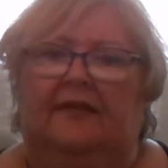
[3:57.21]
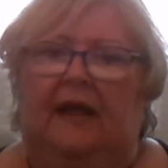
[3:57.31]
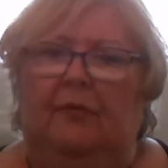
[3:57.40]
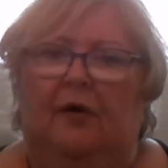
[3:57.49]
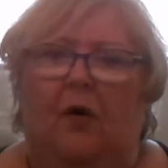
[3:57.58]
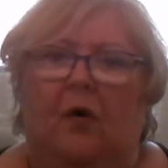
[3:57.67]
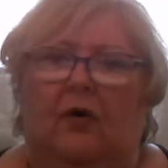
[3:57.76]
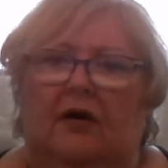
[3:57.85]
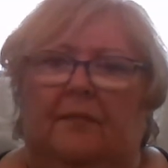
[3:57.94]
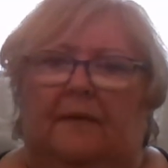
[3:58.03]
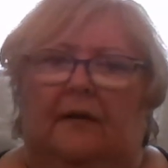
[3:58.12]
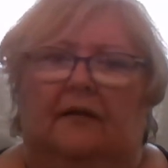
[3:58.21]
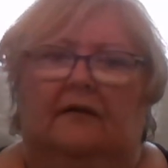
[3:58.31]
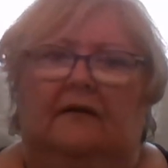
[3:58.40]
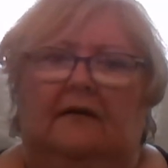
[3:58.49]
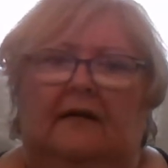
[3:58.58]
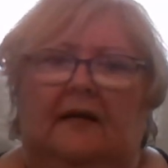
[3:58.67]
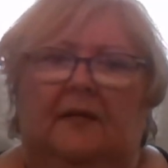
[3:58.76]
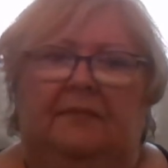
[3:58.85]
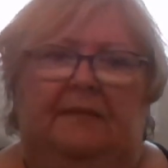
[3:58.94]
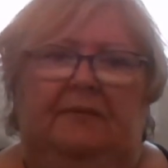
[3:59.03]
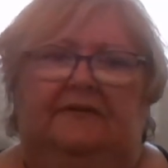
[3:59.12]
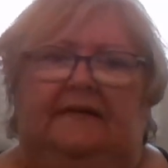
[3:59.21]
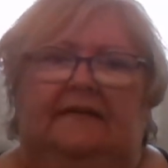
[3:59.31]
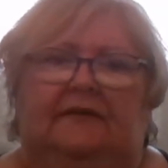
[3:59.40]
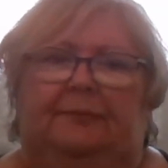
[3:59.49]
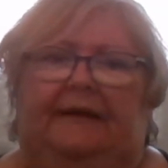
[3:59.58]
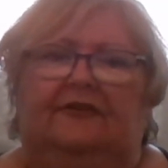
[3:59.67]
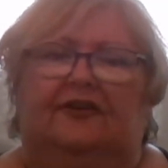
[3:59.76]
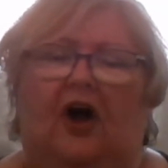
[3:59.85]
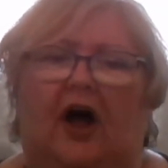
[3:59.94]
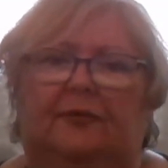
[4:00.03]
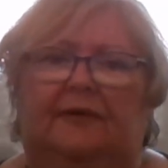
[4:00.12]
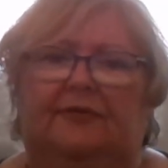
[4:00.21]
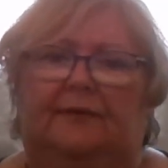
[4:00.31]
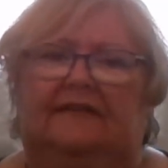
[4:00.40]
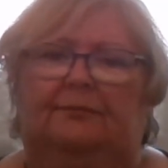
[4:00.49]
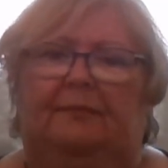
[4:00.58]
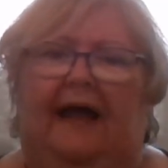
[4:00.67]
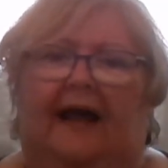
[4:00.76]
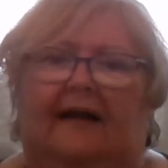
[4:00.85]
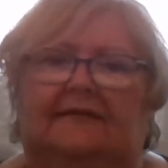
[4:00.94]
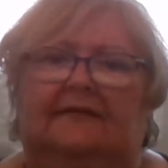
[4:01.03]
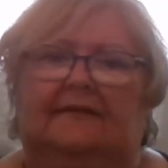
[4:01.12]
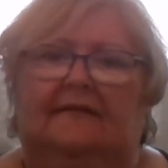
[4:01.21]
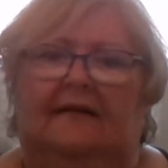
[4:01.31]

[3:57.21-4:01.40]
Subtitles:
They were horrible. People didn't speak to God with respect.